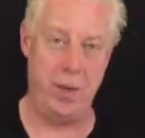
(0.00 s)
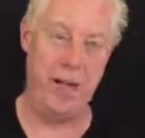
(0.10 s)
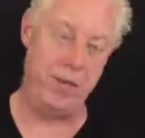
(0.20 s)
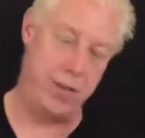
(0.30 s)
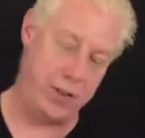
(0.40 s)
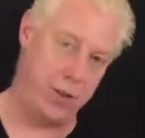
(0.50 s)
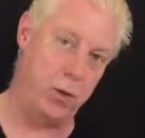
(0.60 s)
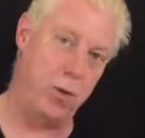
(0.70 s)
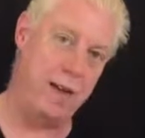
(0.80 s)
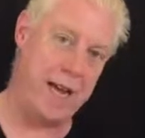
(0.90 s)
a
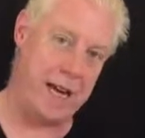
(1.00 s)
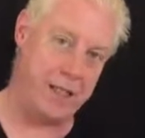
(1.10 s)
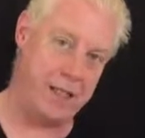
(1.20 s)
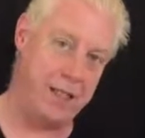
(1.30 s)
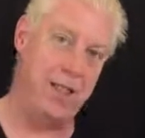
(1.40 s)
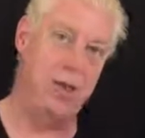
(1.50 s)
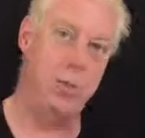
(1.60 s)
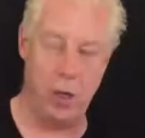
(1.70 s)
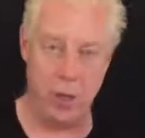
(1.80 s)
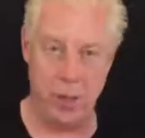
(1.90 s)
physical reality and
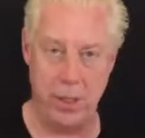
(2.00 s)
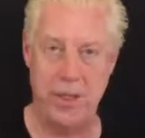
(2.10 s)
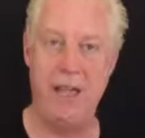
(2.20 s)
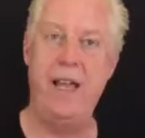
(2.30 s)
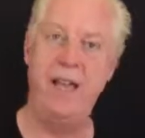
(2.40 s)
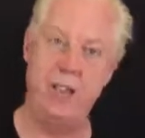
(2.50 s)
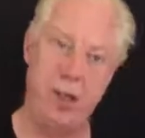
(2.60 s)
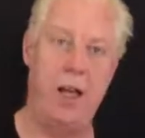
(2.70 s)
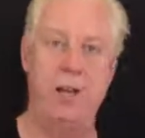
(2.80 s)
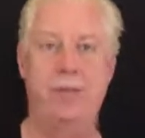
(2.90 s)
permanent in your
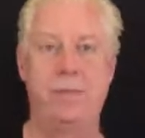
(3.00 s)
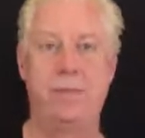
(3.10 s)
life?